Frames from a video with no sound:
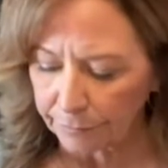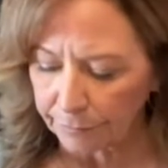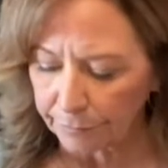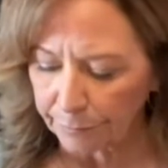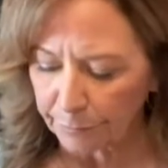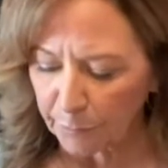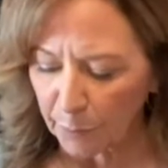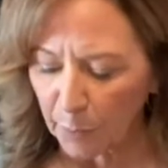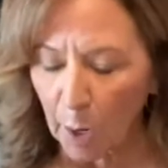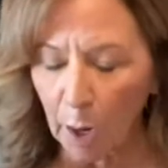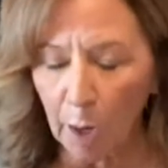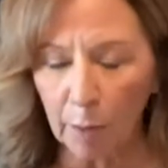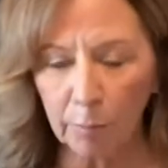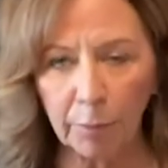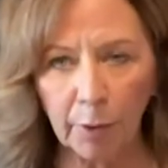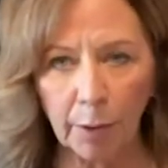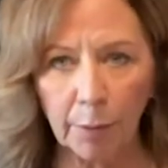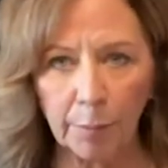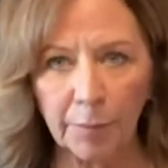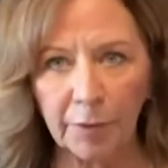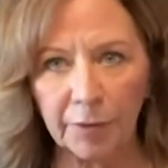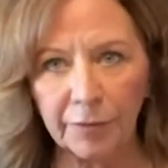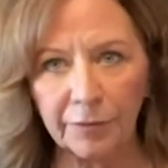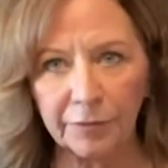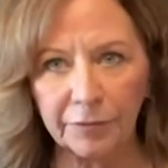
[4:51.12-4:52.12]

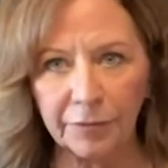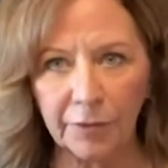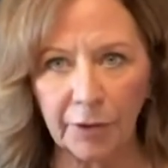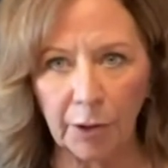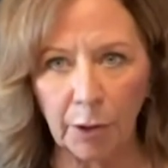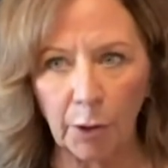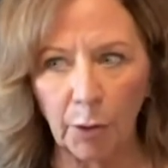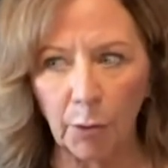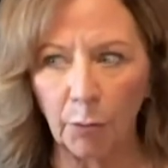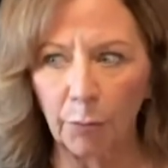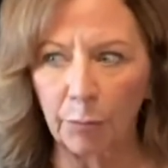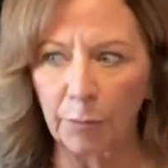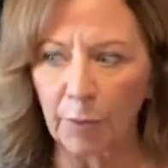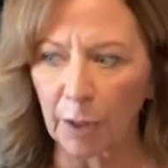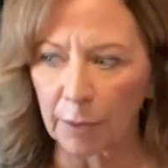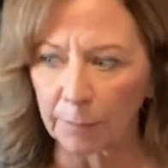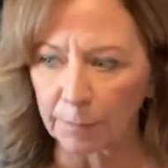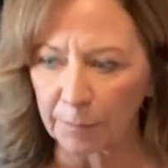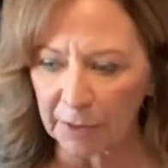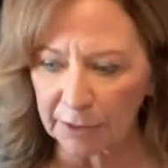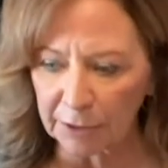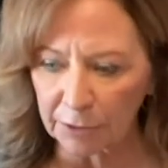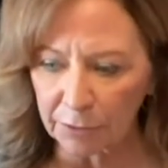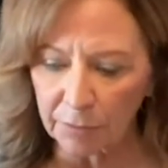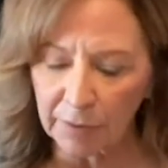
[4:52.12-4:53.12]
problem of, you know,
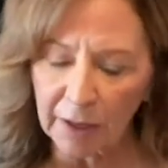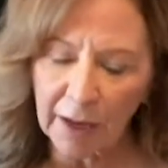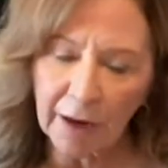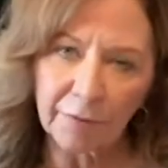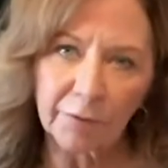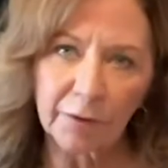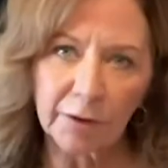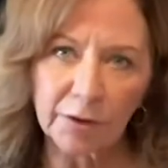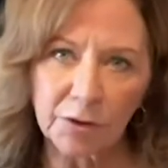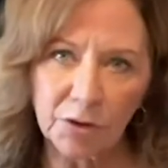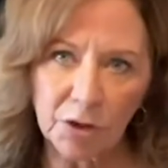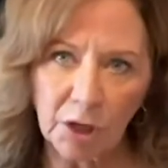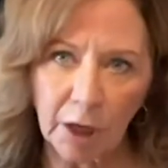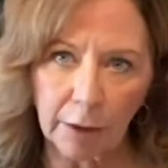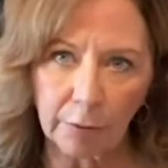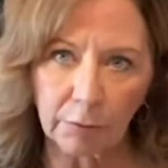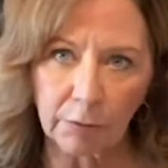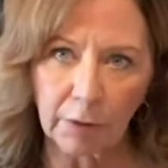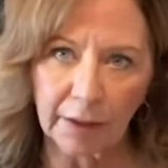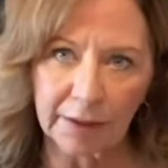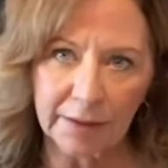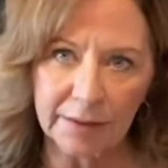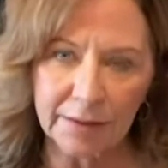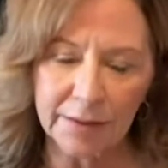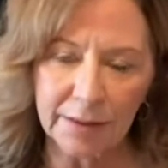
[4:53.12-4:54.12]
every child
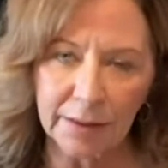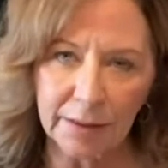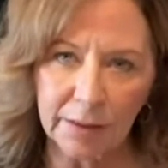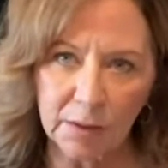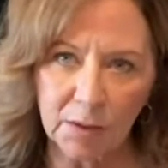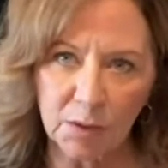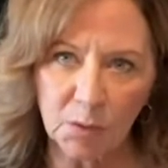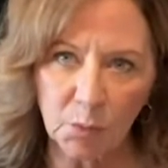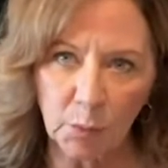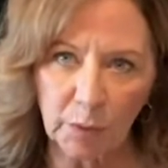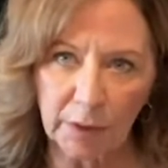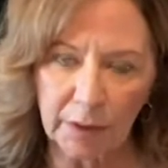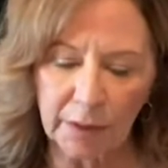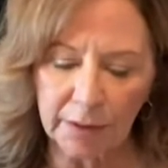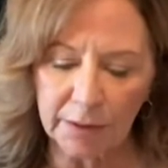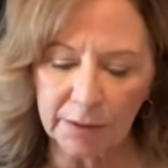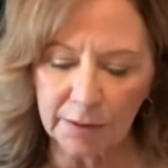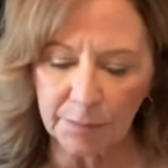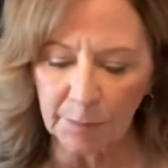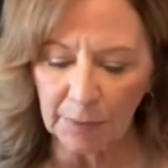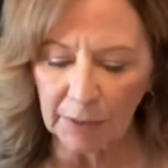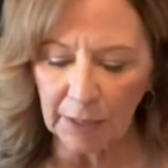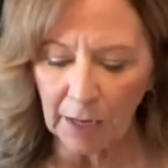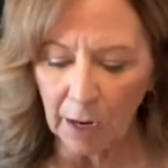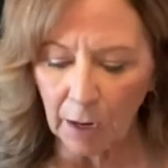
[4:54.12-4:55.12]
likes to eat sweets,
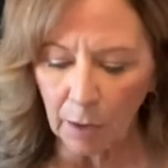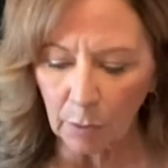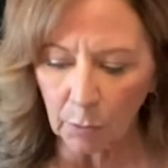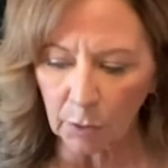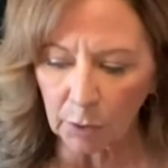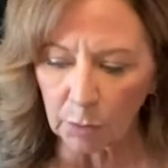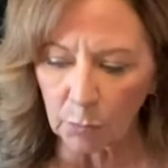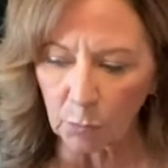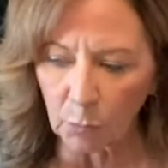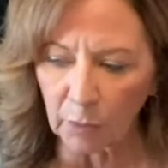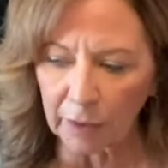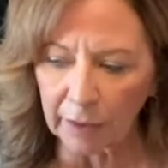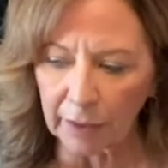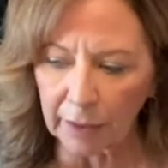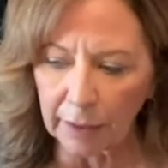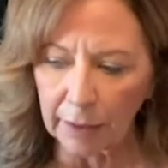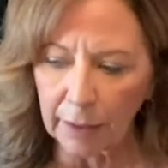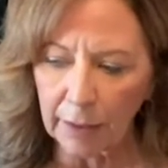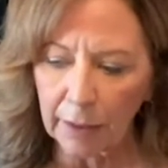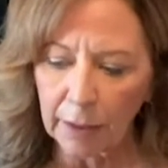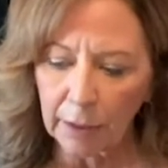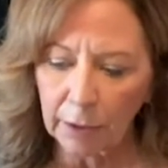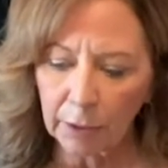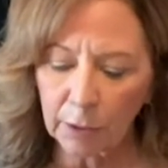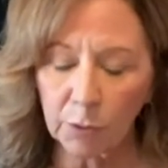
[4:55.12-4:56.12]
but how can we
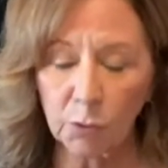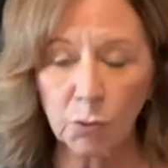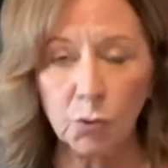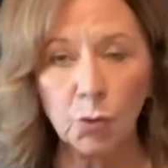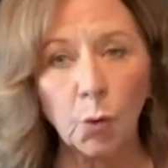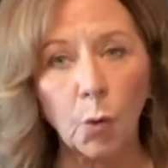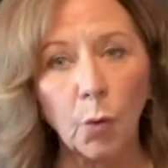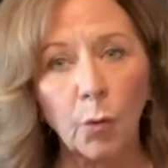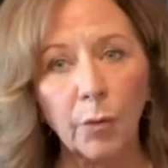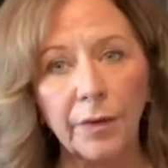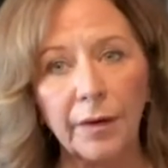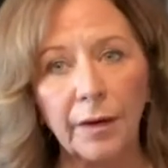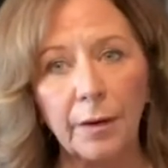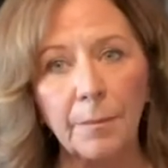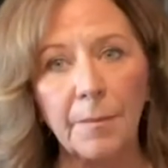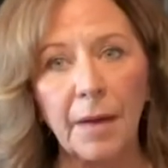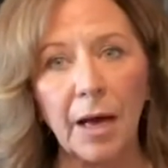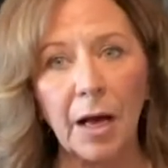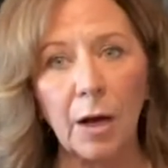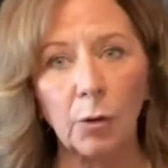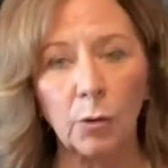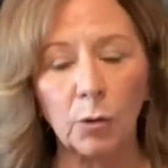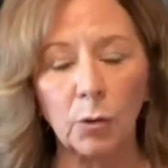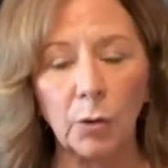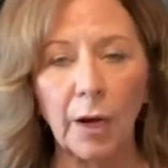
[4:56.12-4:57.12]
control the
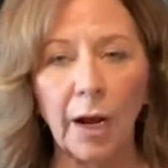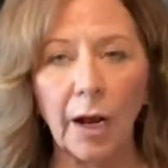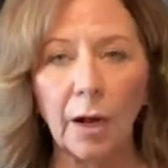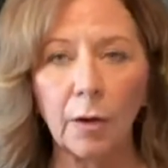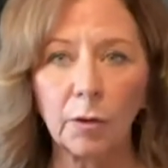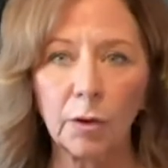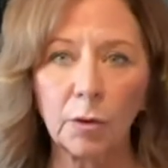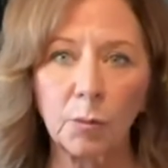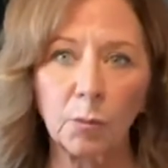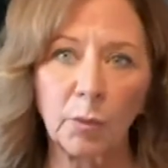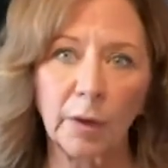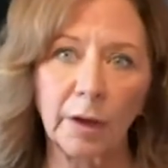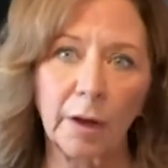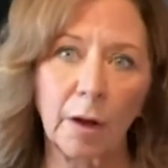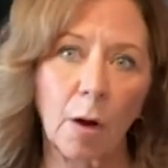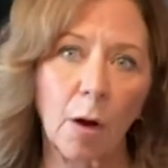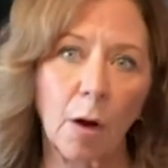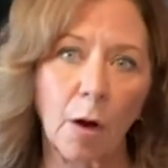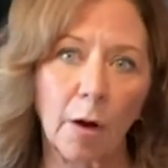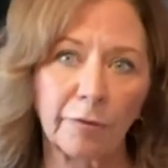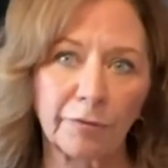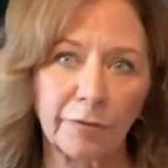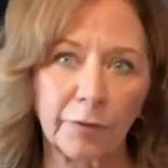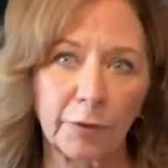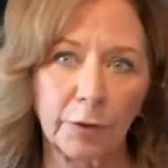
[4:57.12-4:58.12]
amount, or how can we
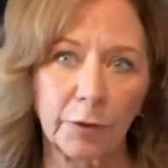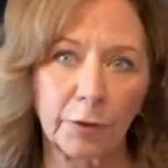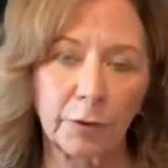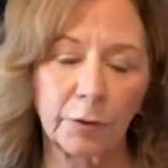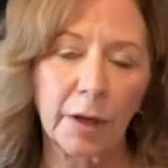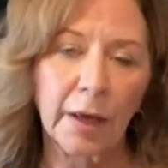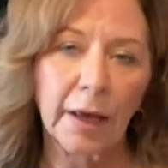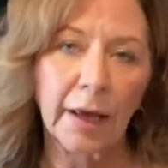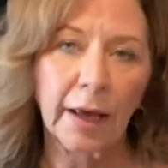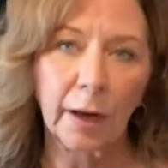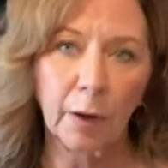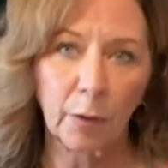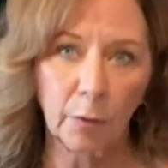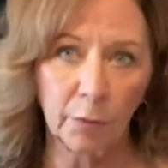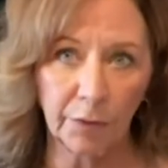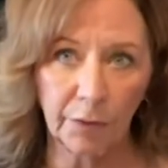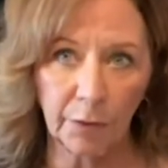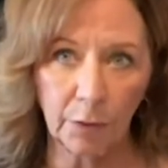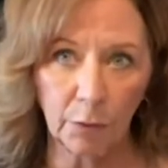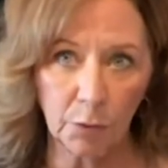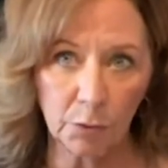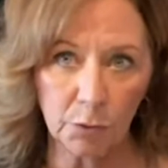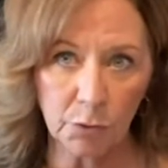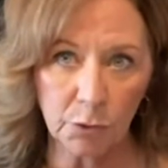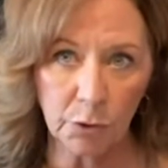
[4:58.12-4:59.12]
offer
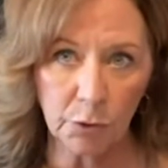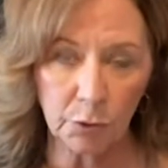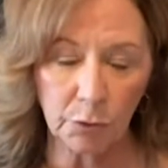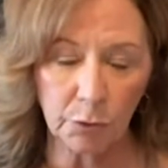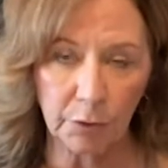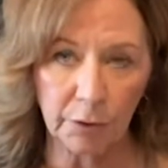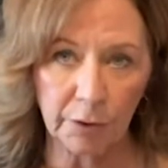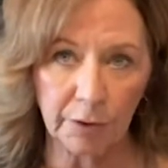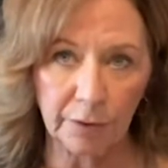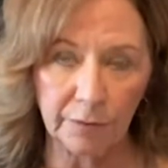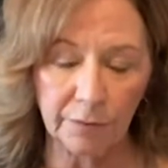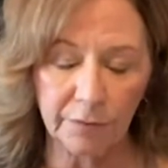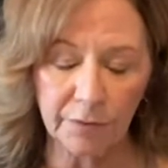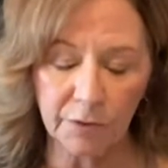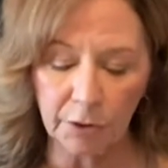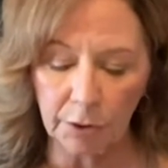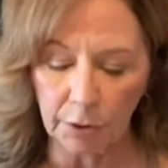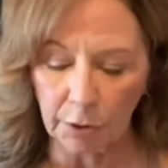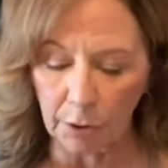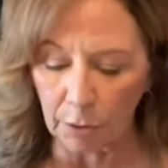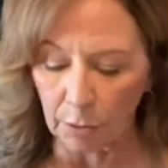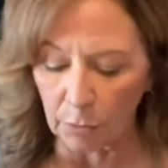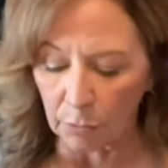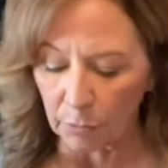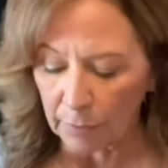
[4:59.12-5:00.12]
healthier alternatives, you
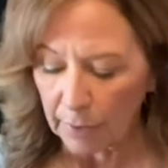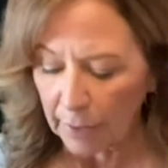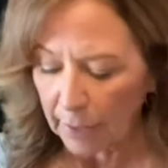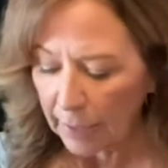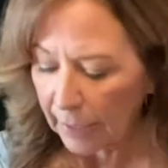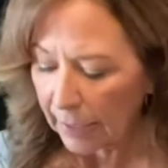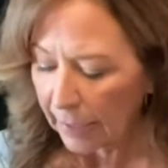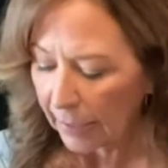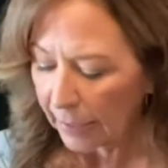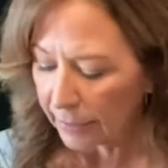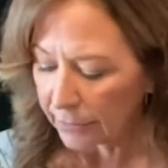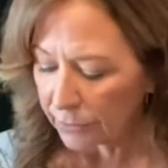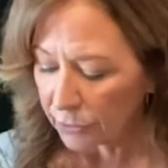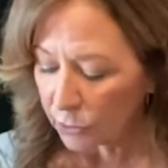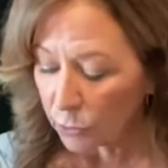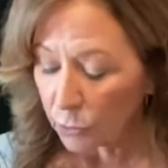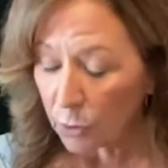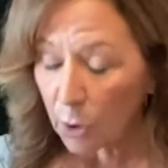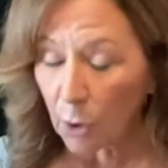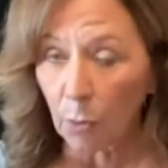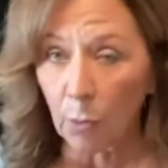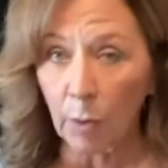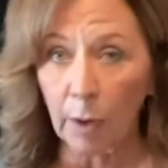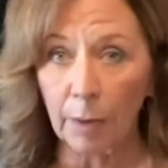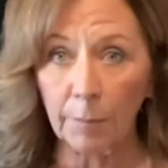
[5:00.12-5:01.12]
know. As you
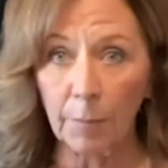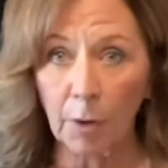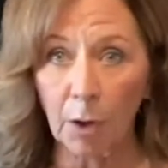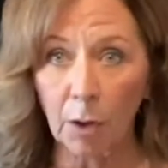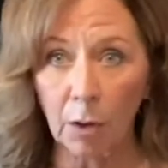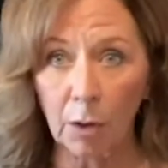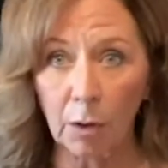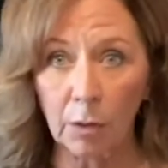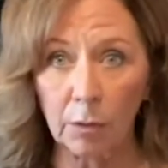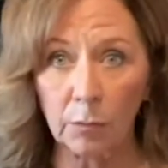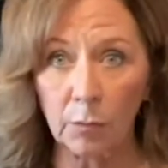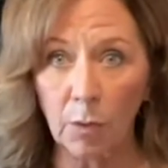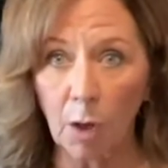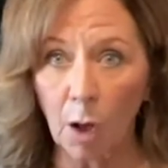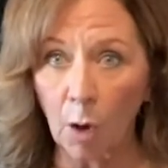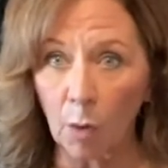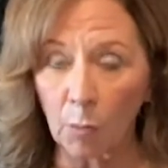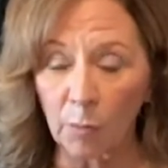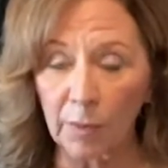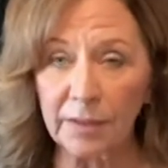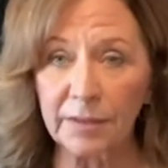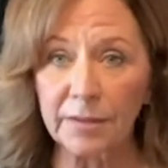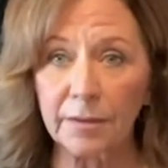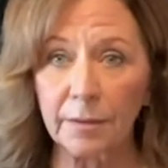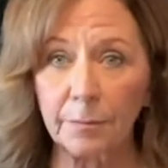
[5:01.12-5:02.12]
know, I'm
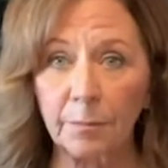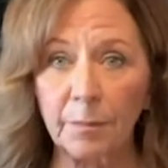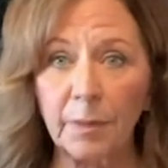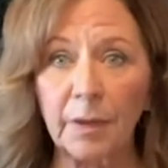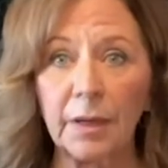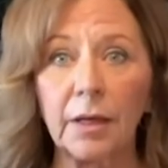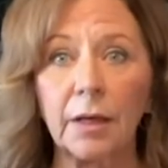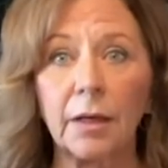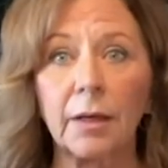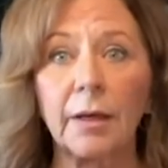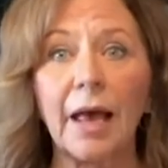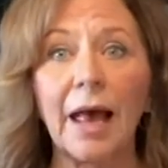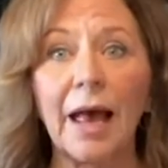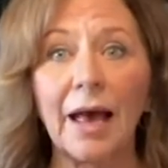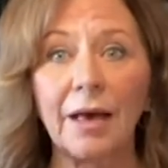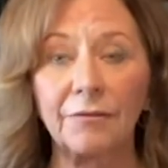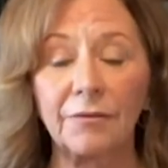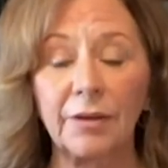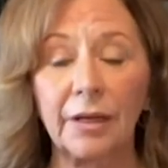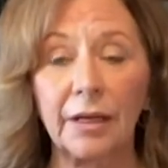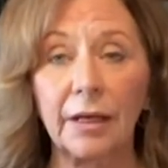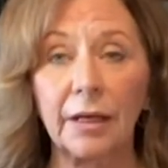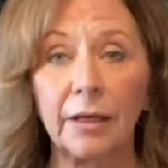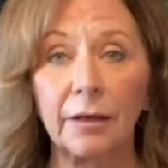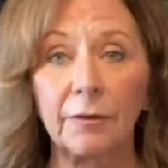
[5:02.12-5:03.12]
always a big
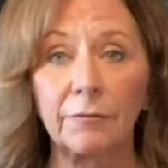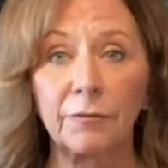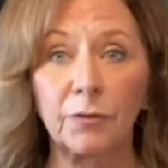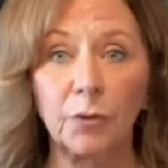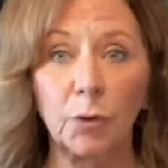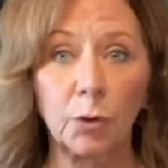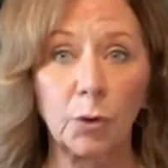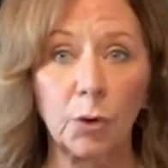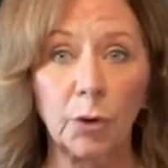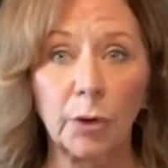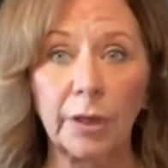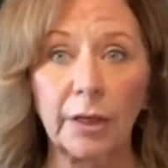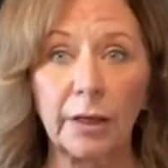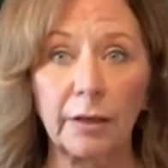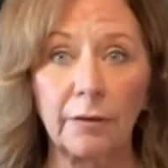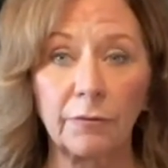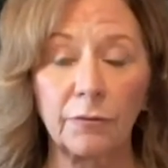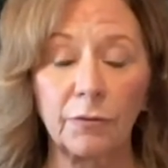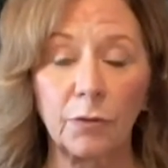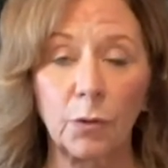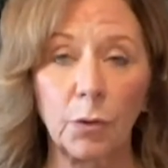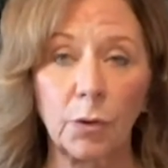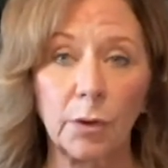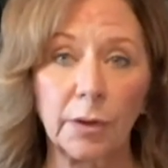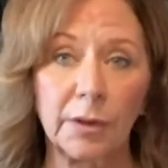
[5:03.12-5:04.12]
advocate for looking
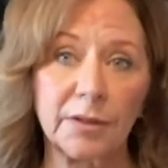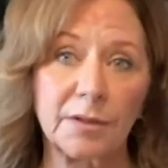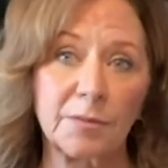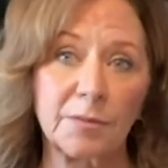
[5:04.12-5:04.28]
for as